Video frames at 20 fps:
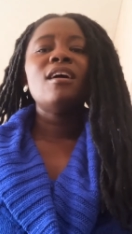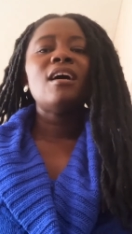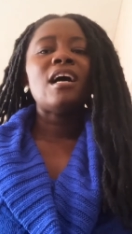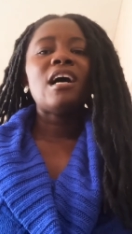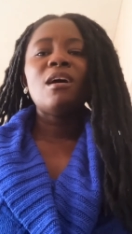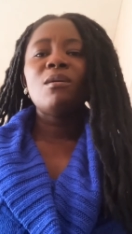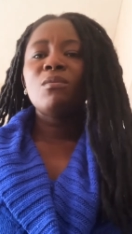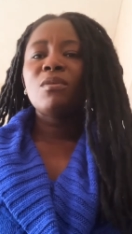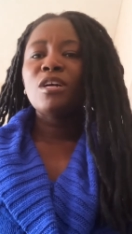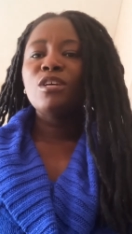
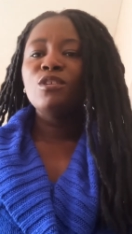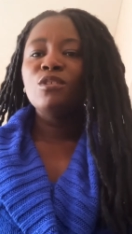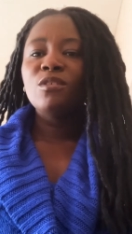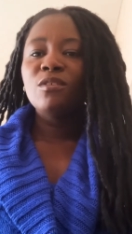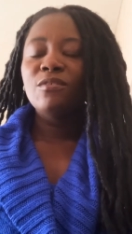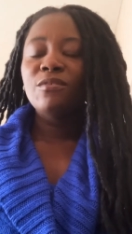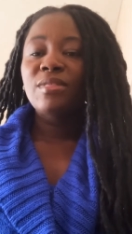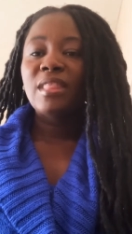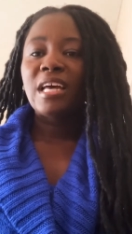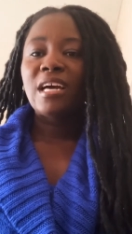our
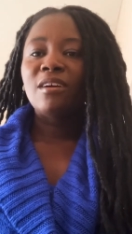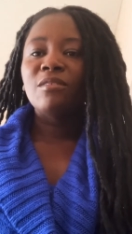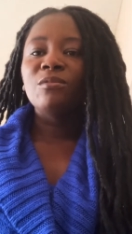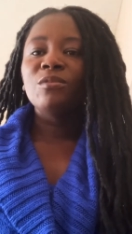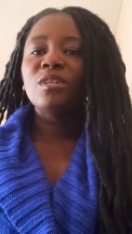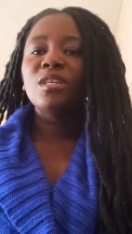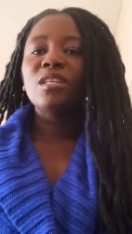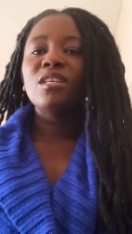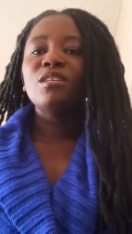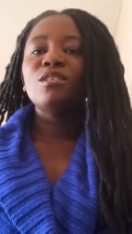youth are
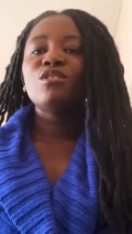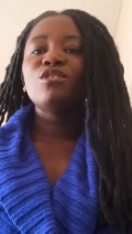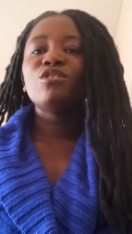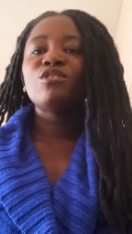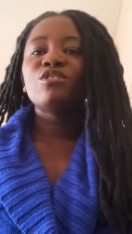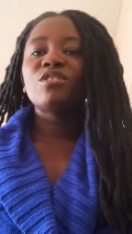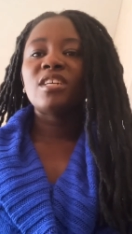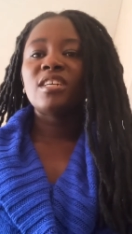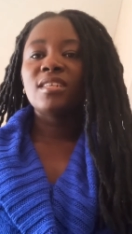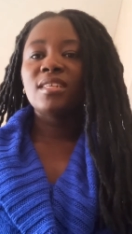really
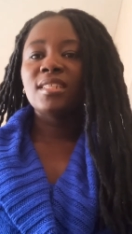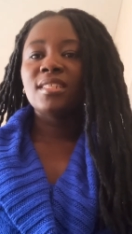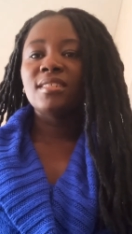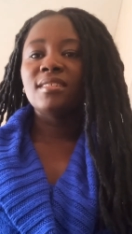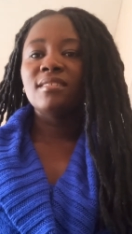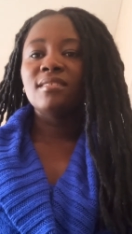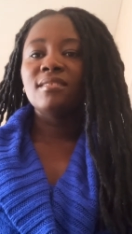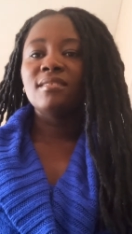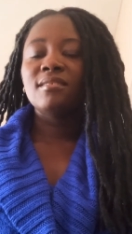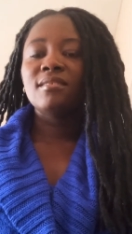
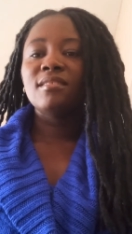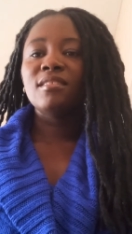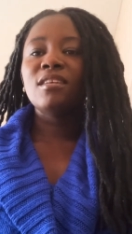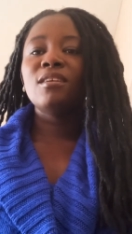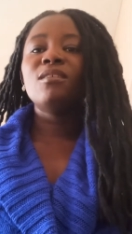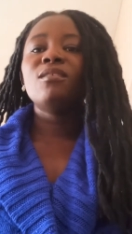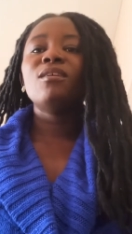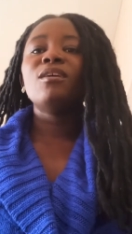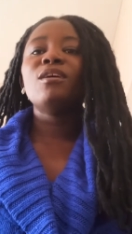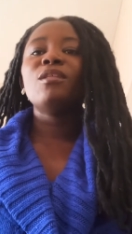struggling. They're
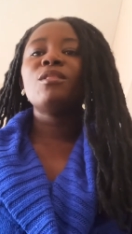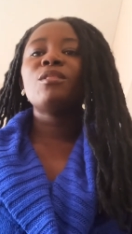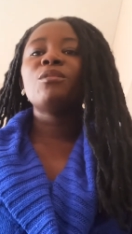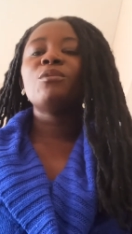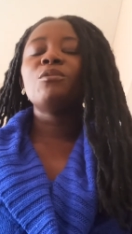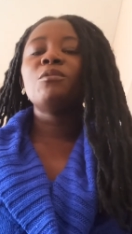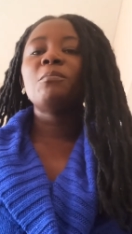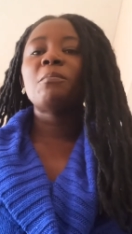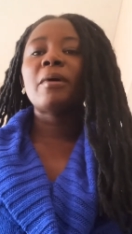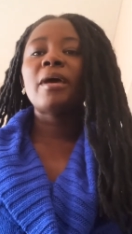going
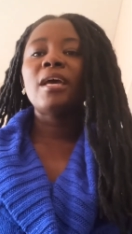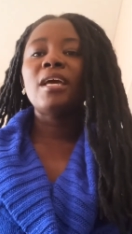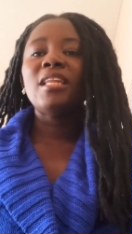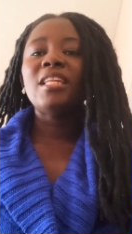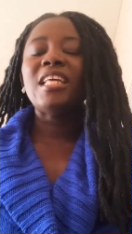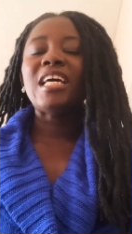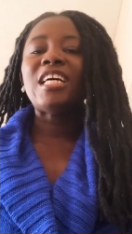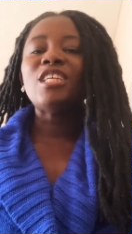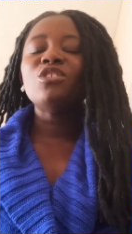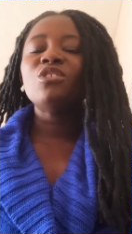through pain.
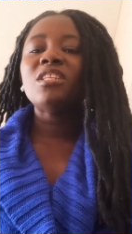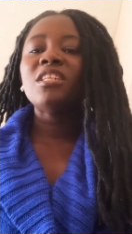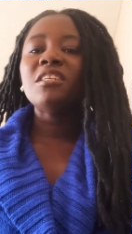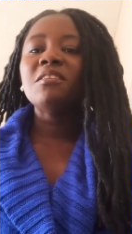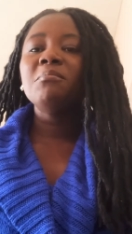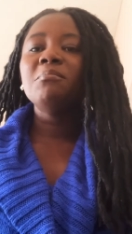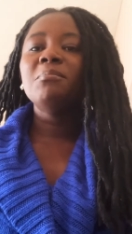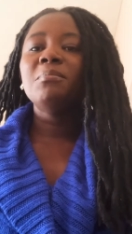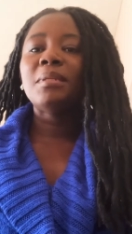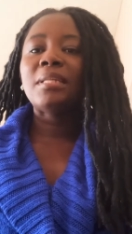They're actually
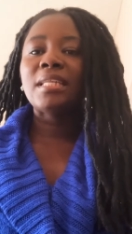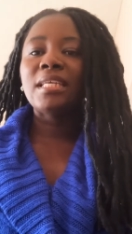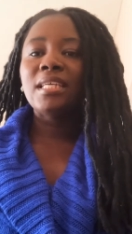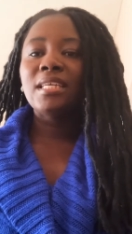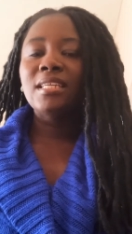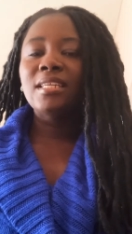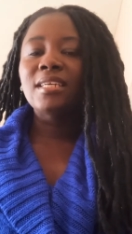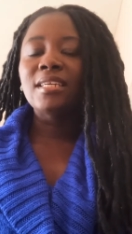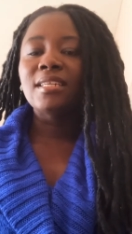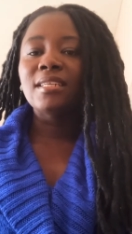
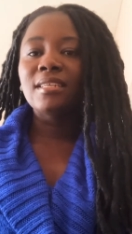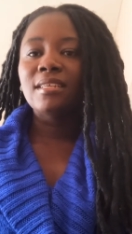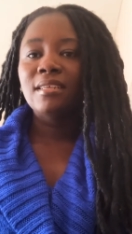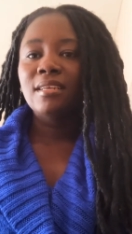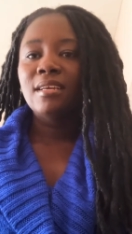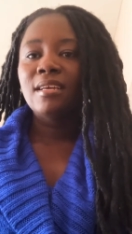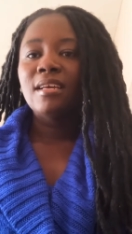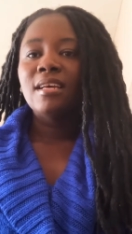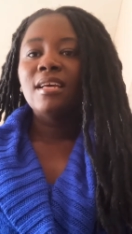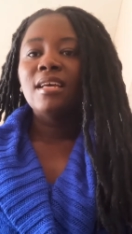bleeding
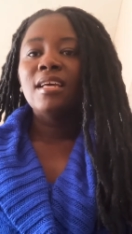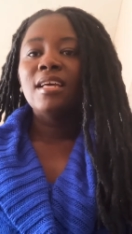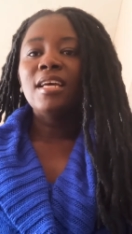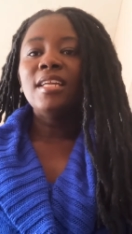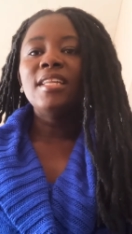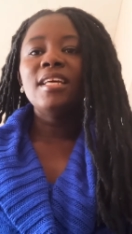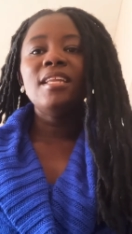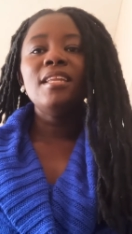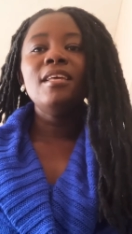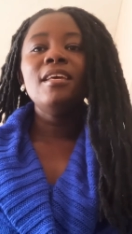
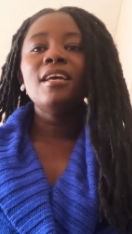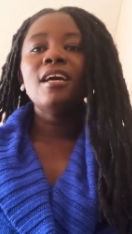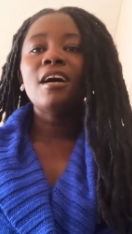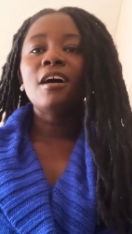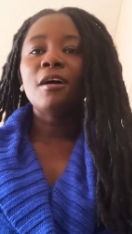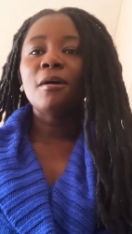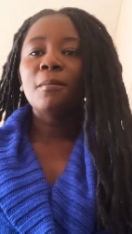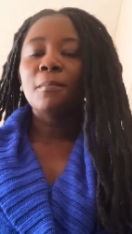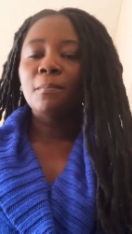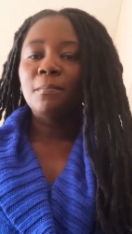and they need
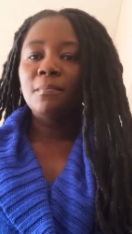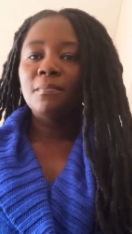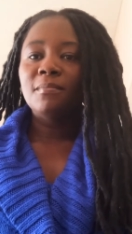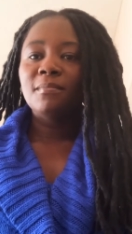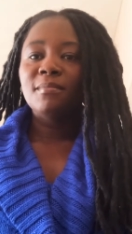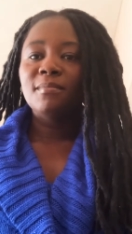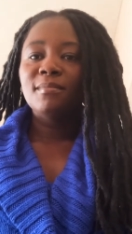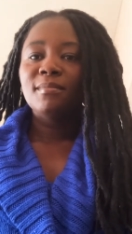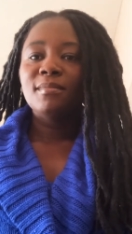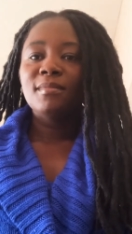help.
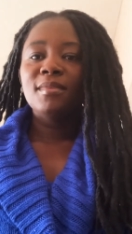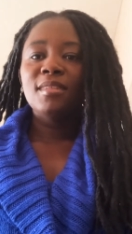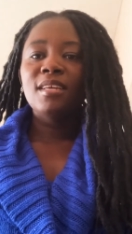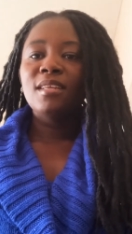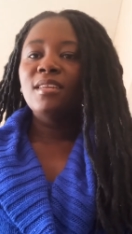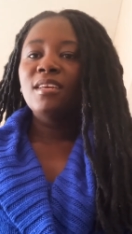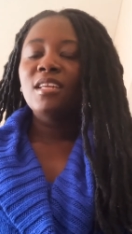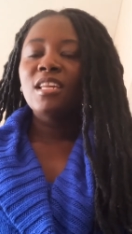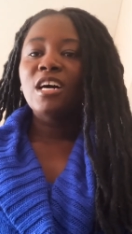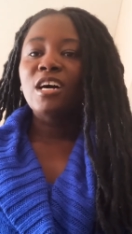They
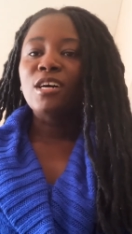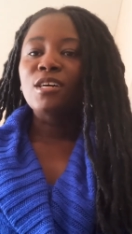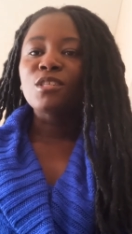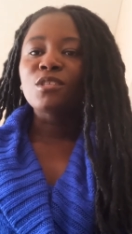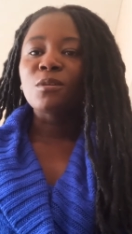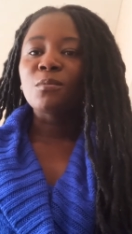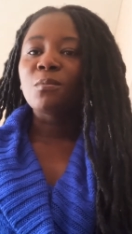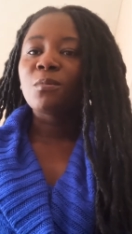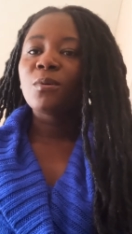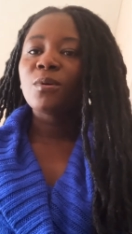need our
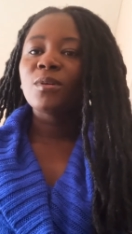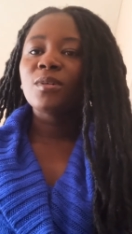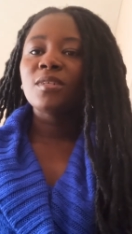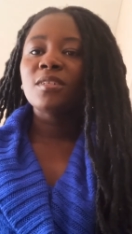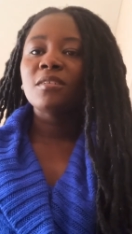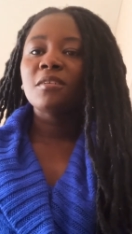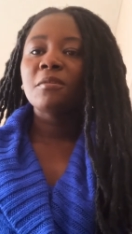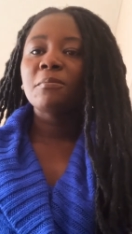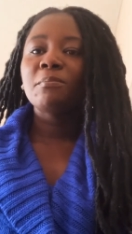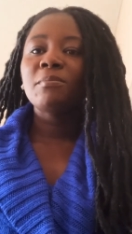
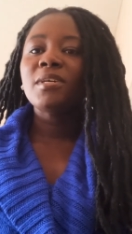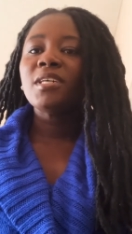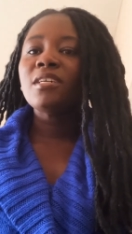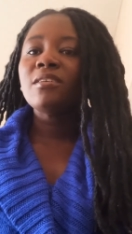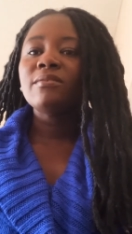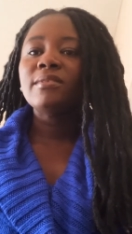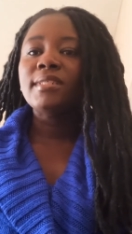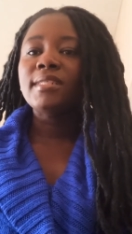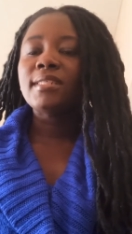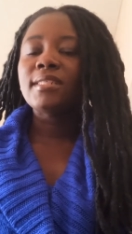support.
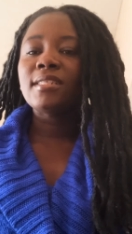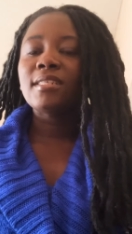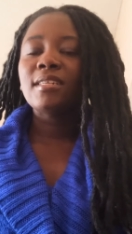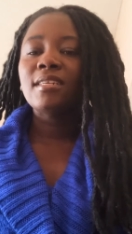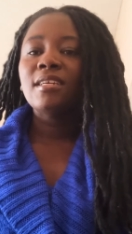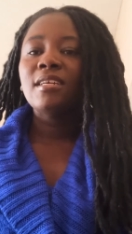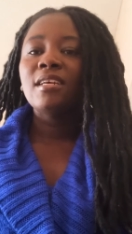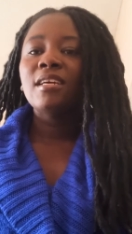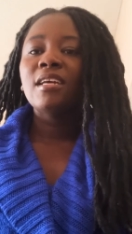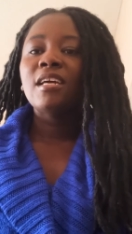Parent,
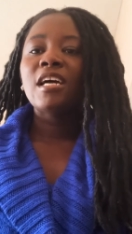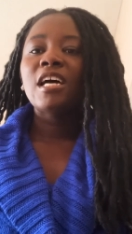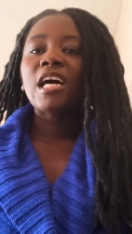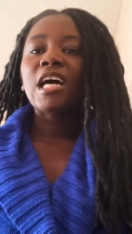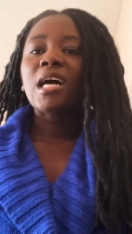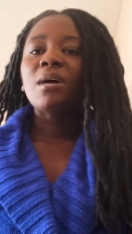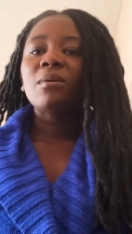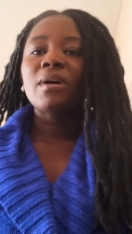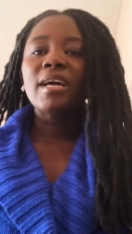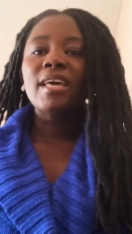
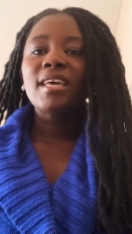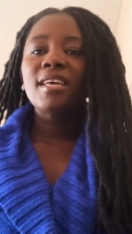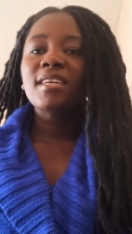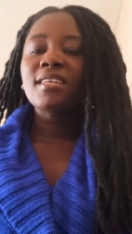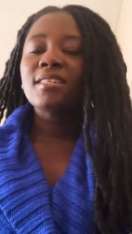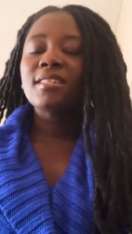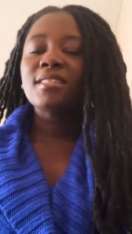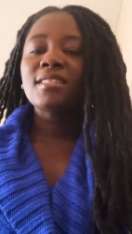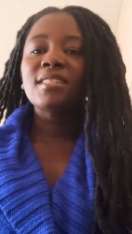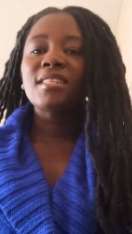our
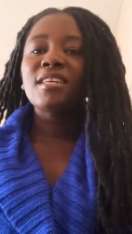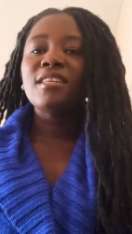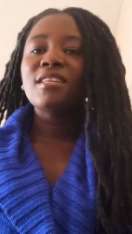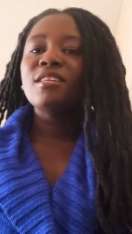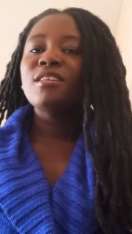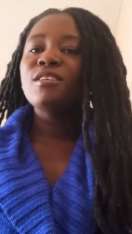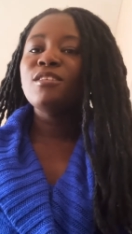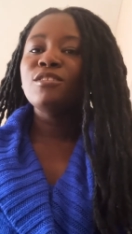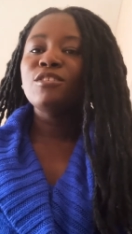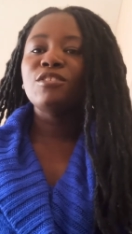kids, they
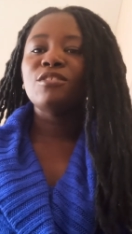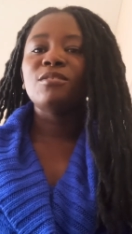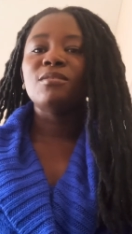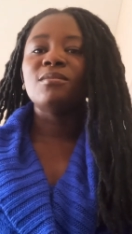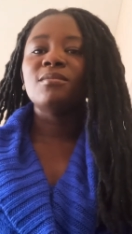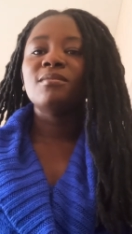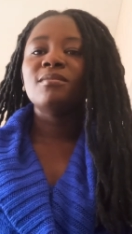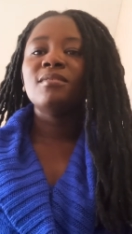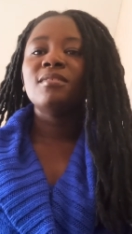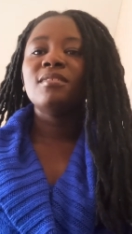need you.